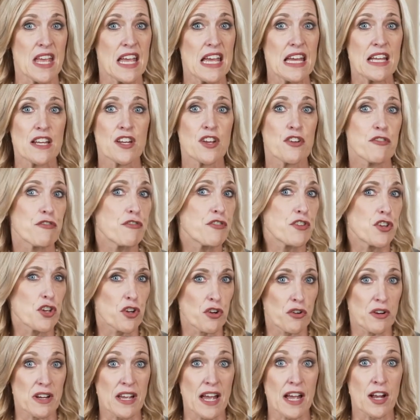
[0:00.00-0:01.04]
In a
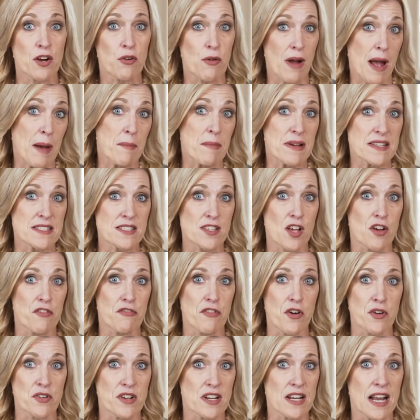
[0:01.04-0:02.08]
fury, I grabbed my cell
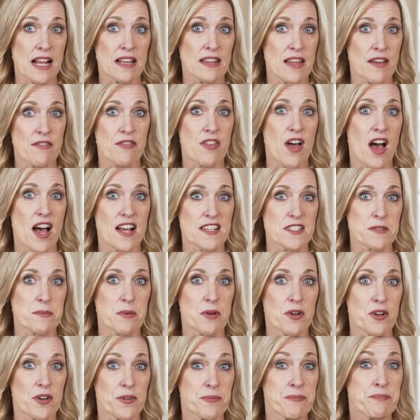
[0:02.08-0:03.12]
phone and I left the
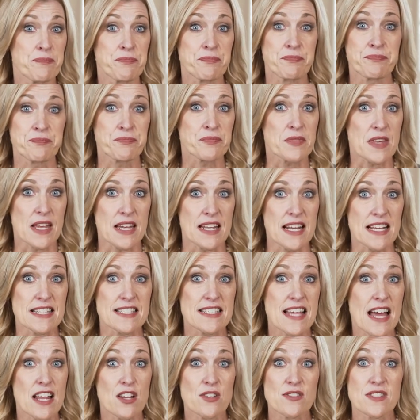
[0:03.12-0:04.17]
hospital. And I
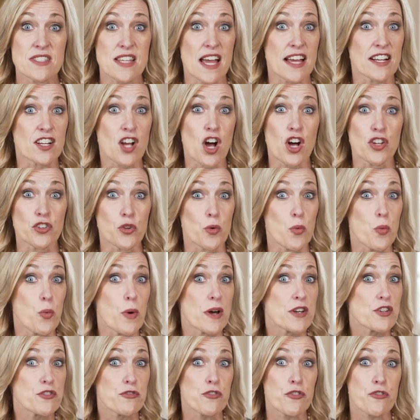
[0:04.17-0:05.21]
sat outside and called a
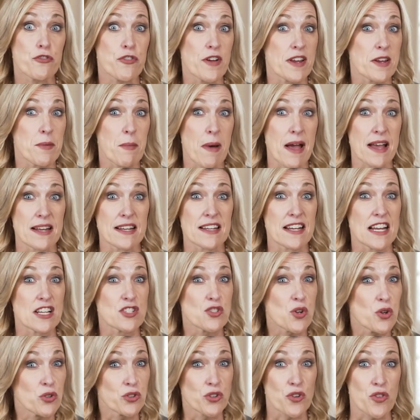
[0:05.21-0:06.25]
wonderful friend of mine, and I
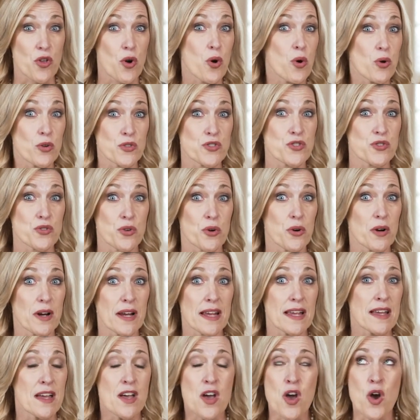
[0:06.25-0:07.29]
told her the whole
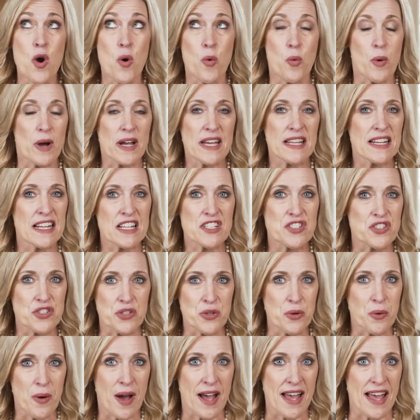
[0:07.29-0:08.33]
story. What can I
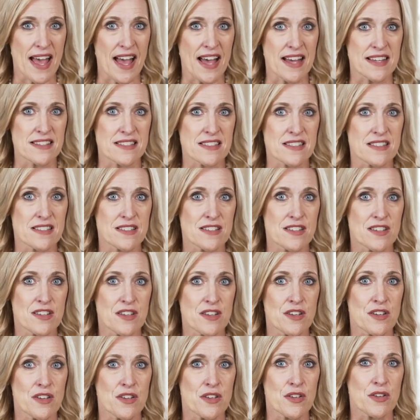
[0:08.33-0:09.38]
do? I asked.
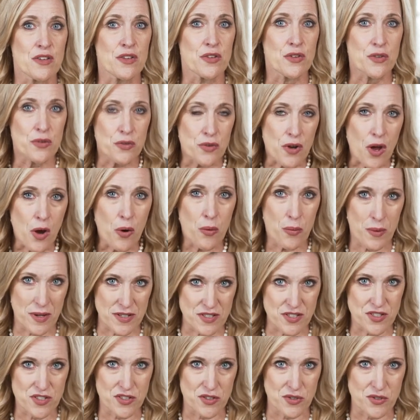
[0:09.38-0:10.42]
You know
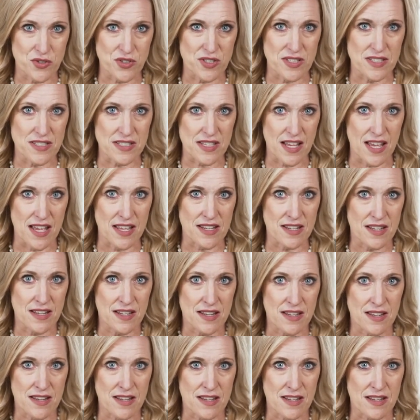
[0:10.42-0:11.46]
what to do, she said.
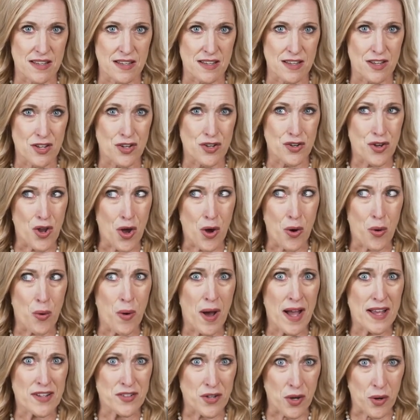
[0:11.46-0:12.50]

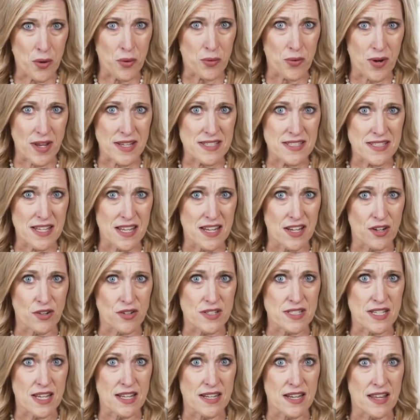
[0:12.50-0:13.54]
No, I don't, I said,
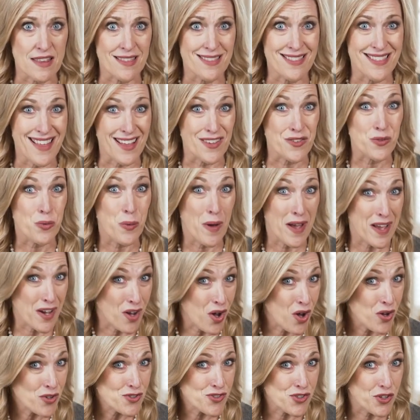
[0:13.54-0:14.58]
irritated. That's why I
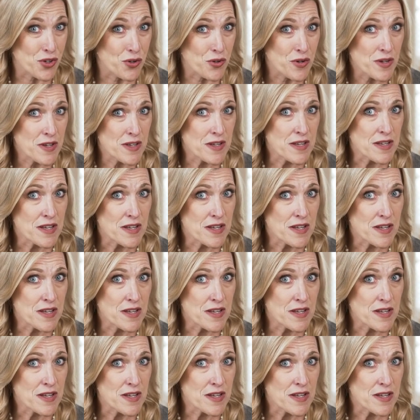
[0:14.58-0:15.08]
called you.